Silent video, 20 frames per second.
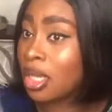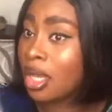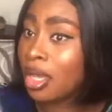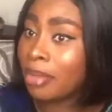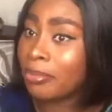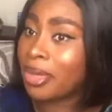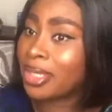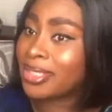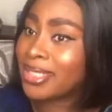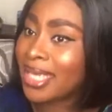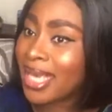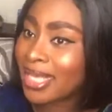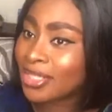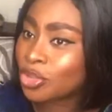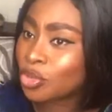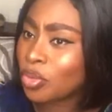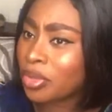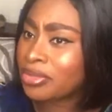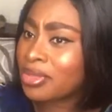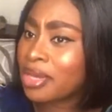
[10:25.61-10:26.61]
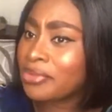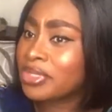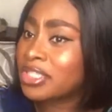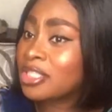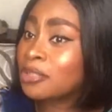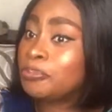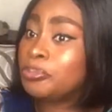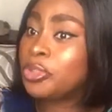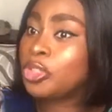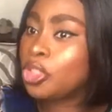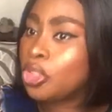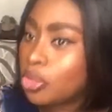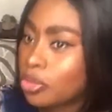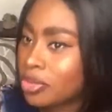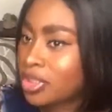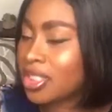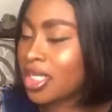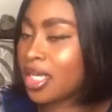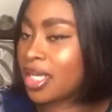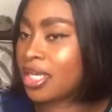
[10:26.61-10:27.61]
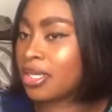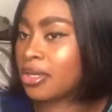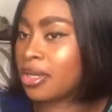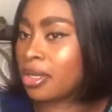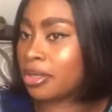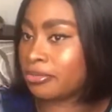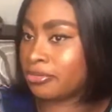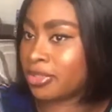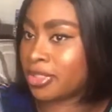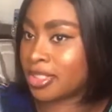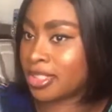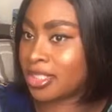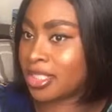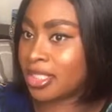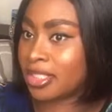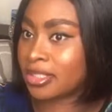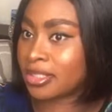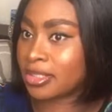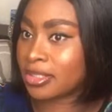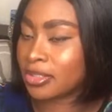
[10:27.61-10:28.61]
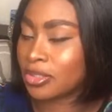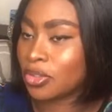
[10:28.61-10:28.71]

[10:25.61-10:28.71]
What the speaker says: But guess what? There is beauty in all of these things.